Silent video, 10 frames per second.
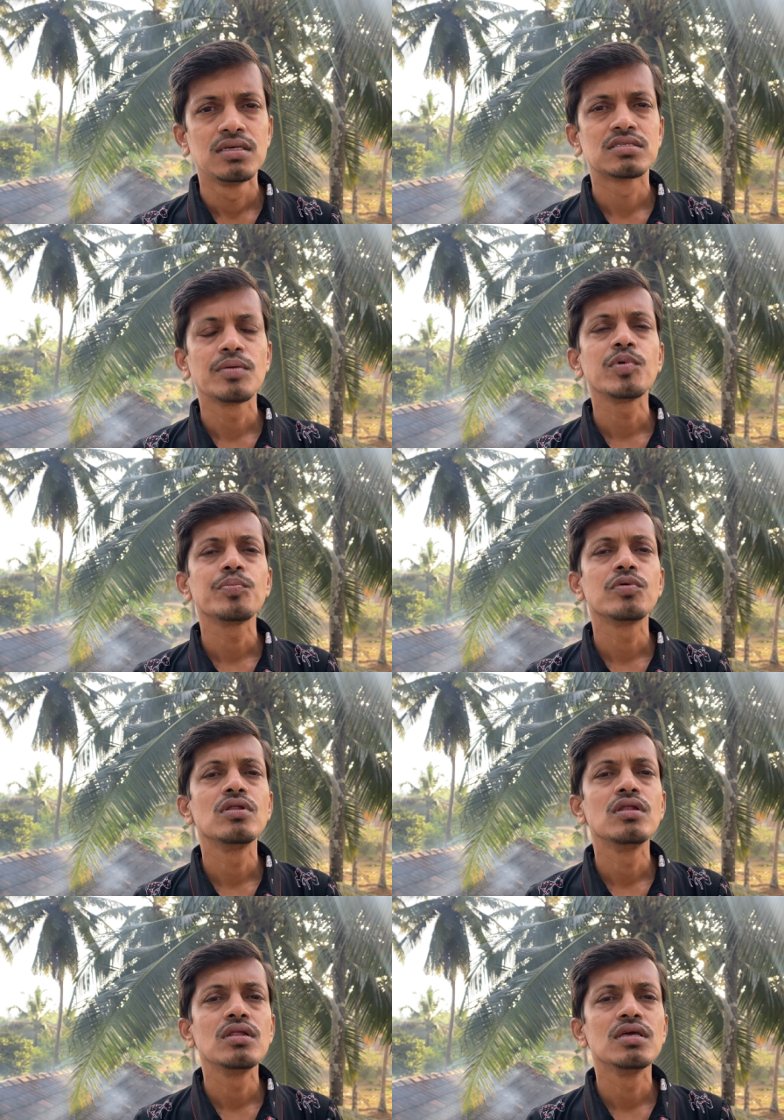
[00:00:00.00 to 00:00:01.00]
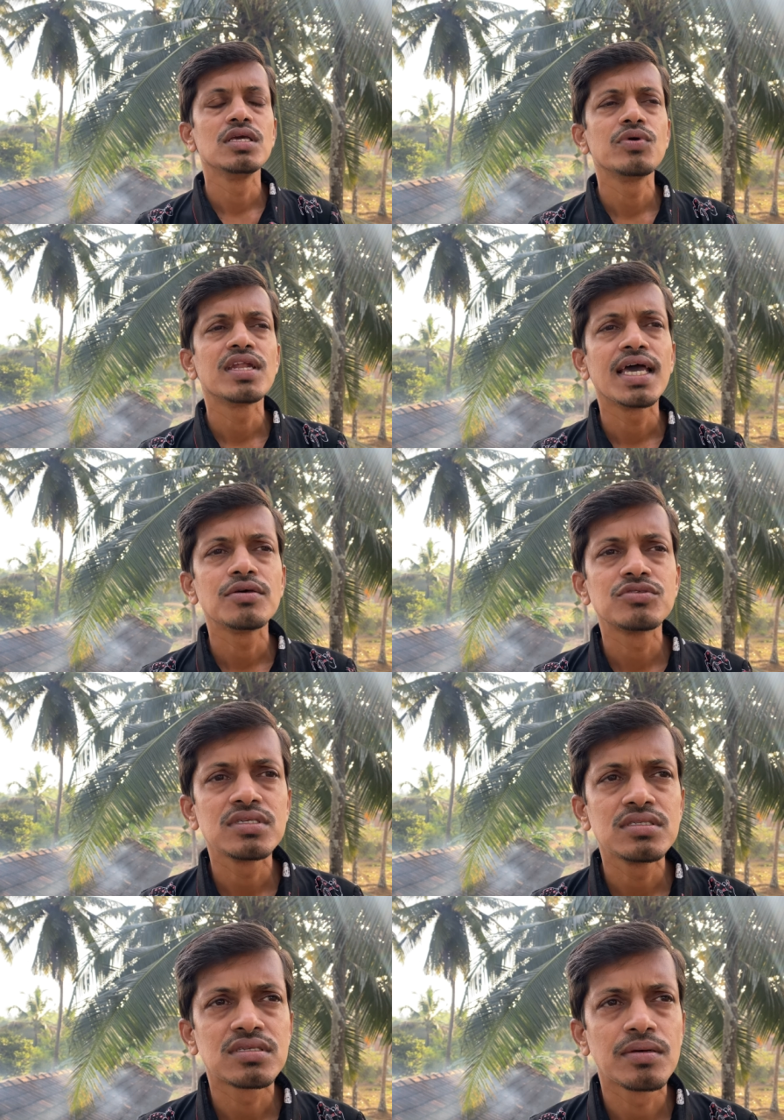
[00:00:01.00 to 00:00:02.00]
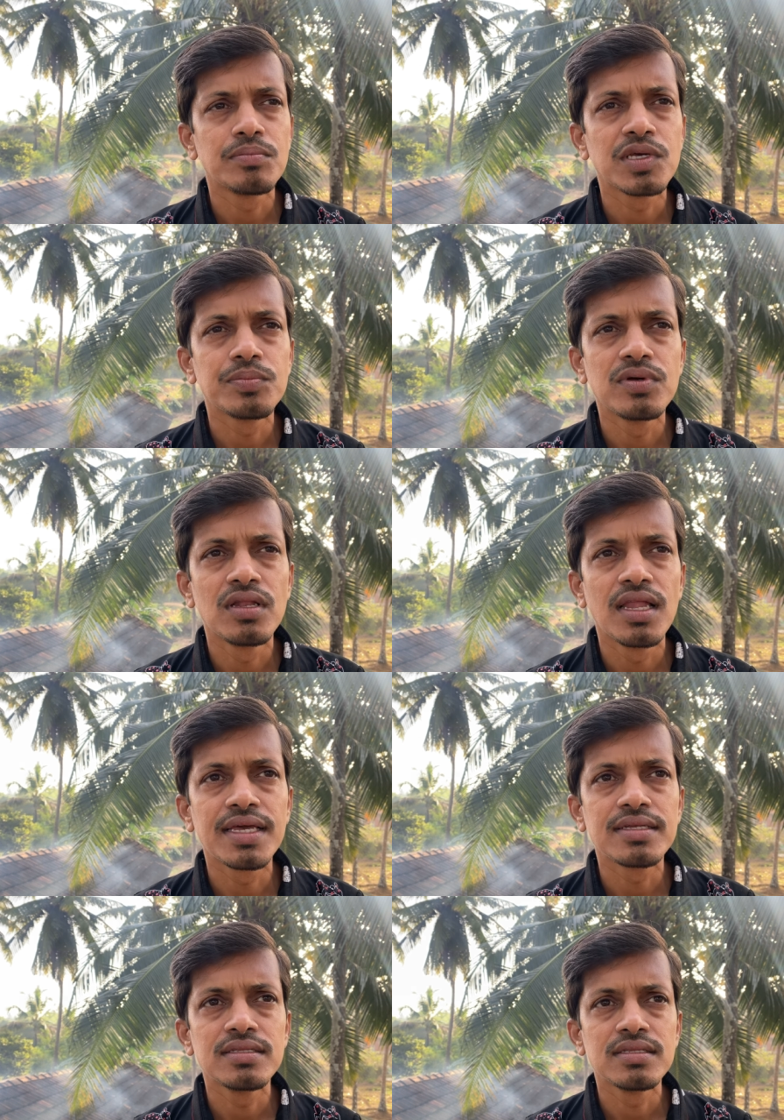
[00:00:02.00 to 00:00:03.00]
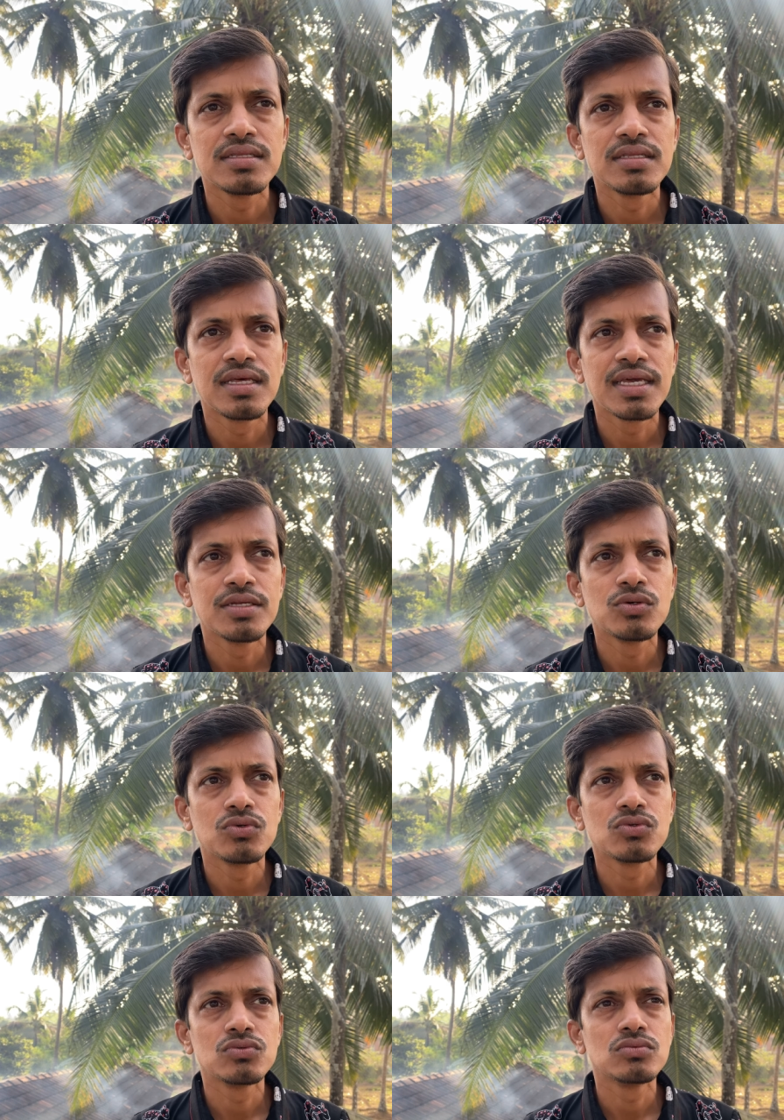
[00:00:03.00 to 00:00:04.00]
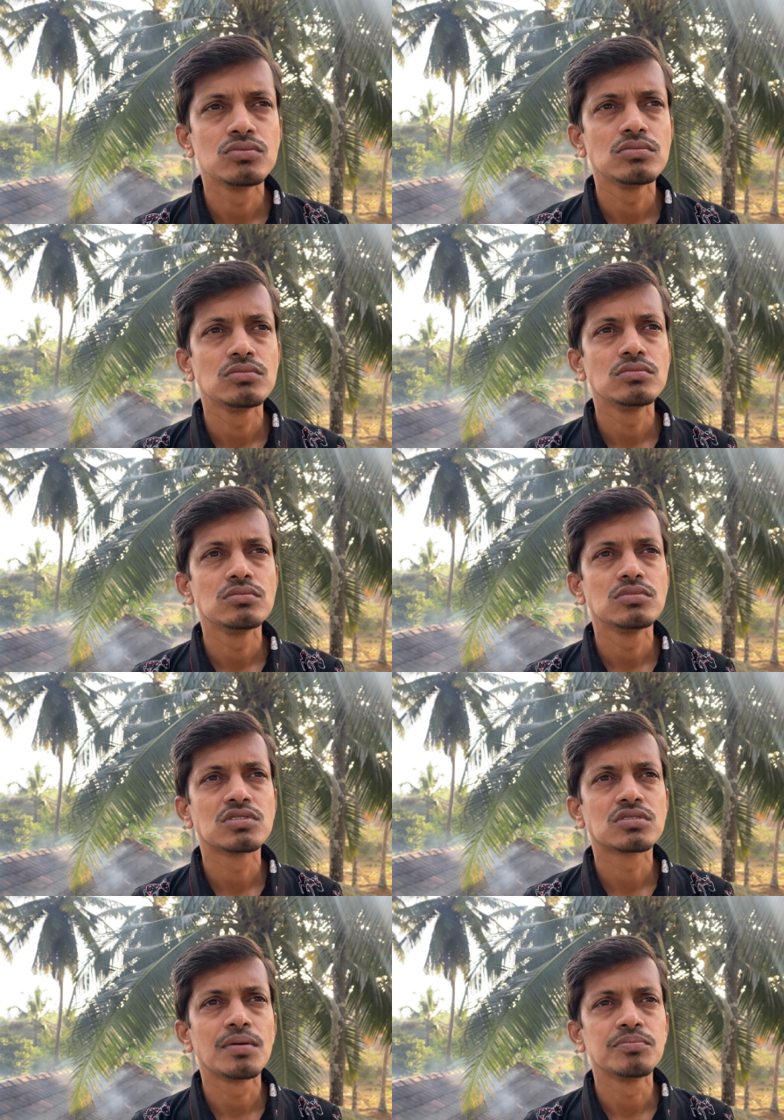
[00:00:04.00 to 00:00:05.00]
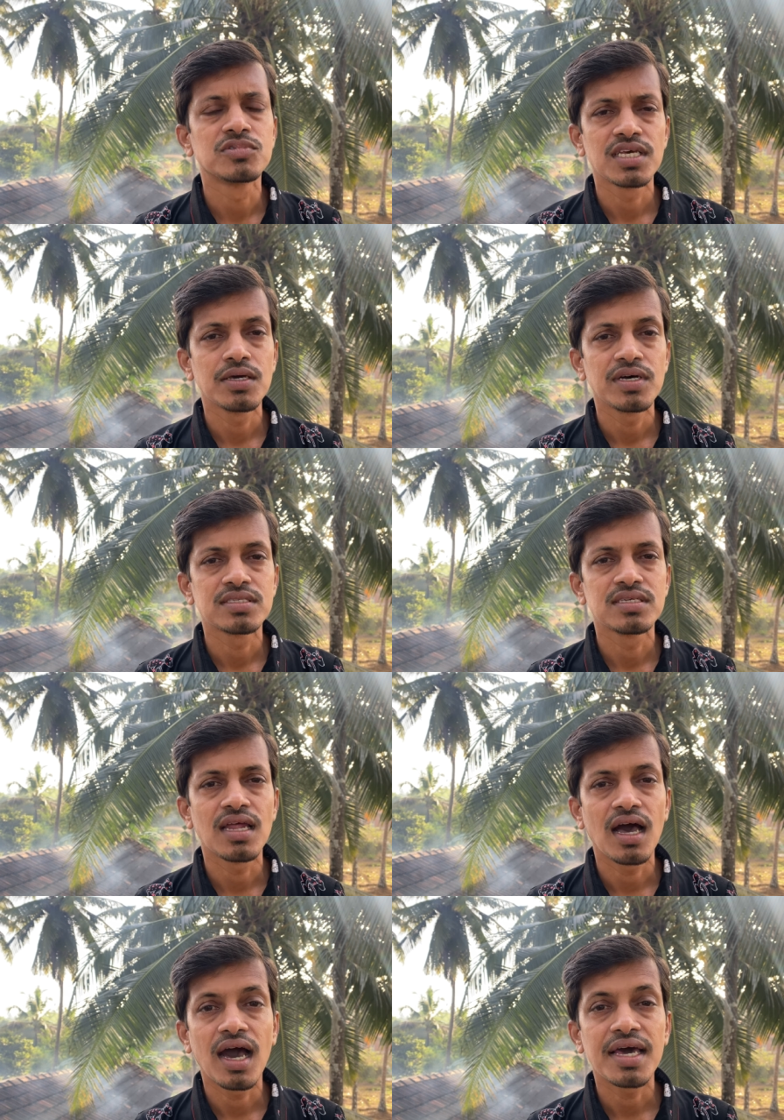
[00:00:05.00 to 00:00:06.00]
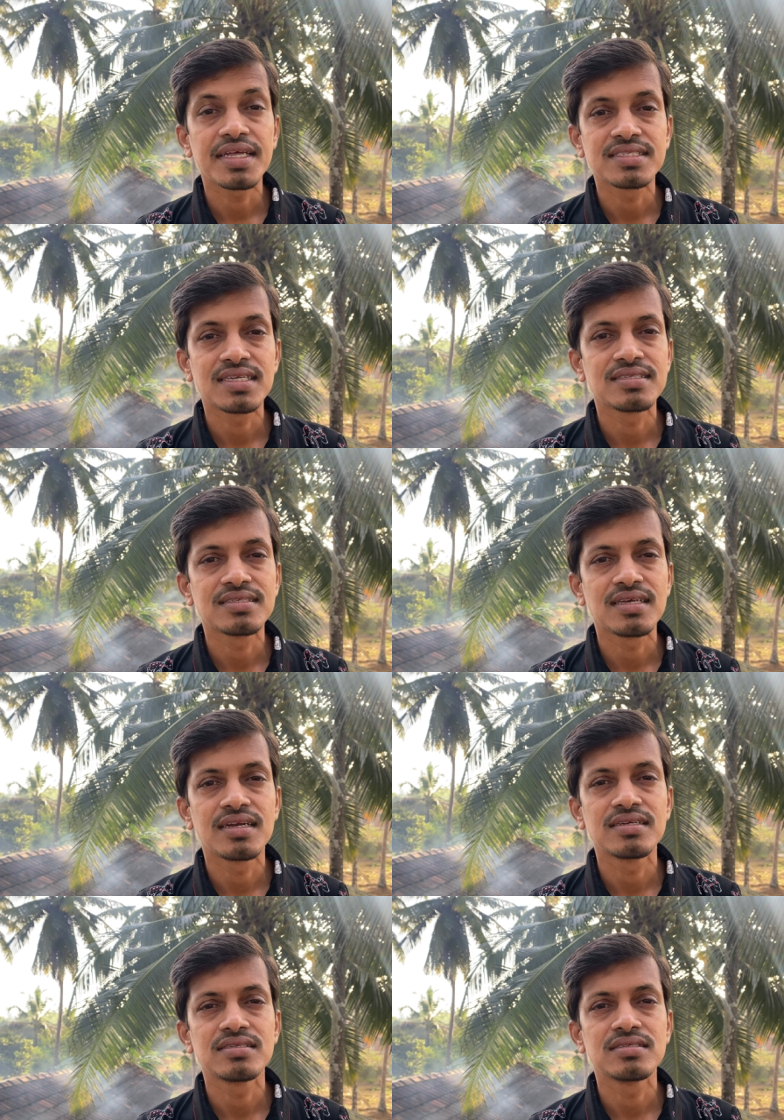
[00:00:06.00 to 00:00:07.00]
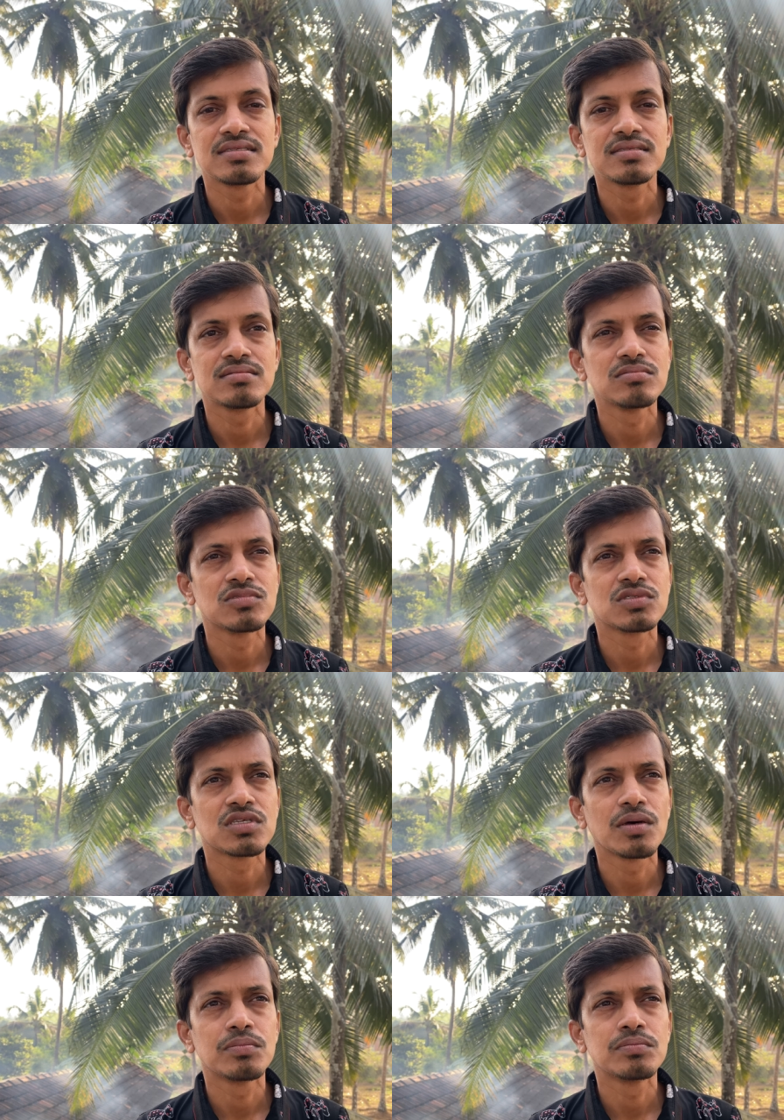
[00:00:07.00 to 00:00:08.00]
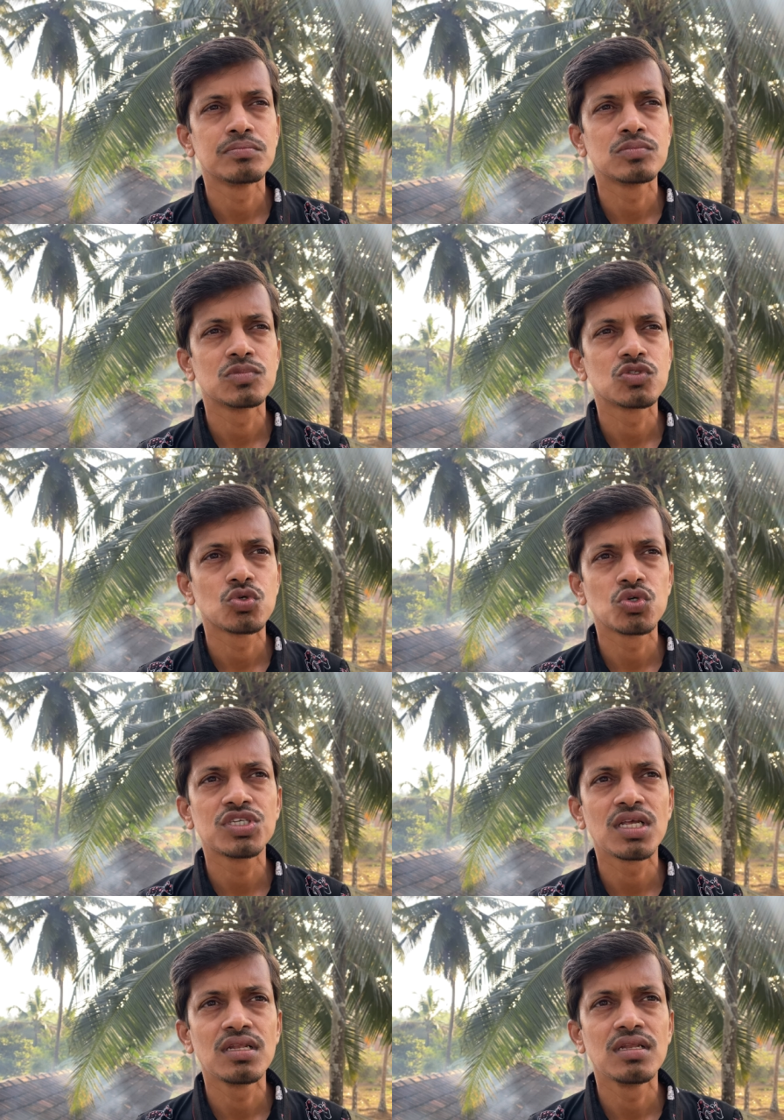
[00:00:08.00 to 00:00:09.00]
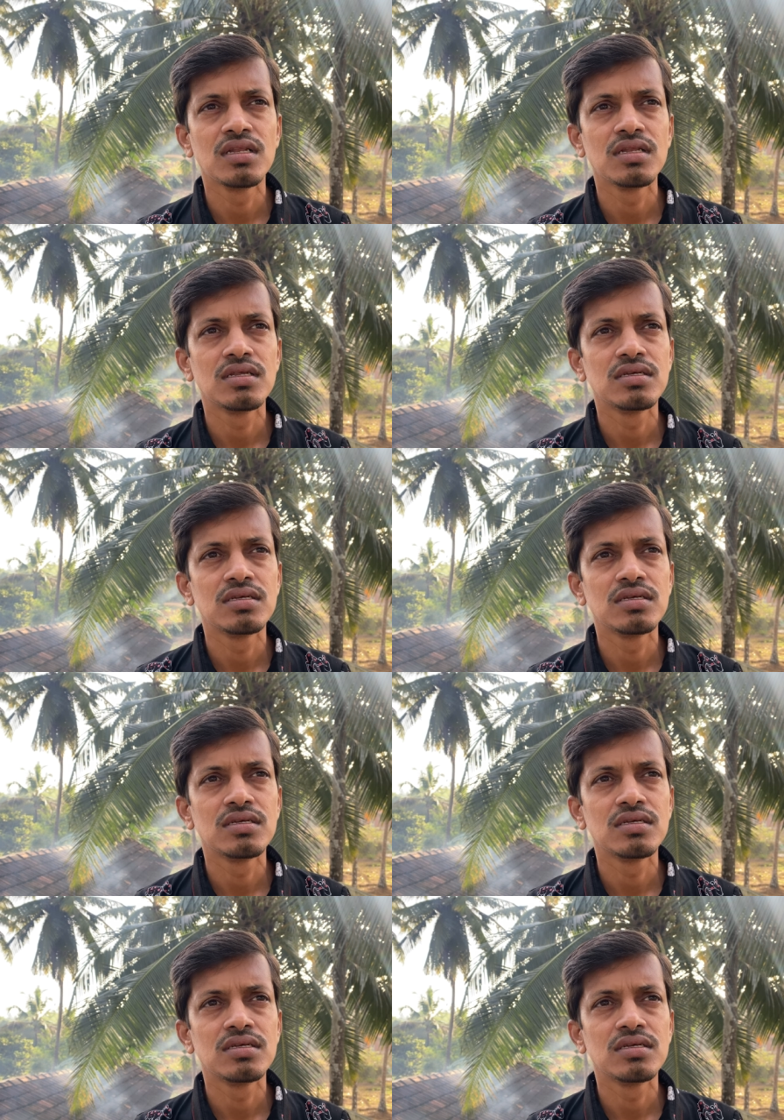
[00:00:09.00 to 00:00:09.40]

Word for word: Some people, even I have seen some people, like they do some sevas in RSS and some social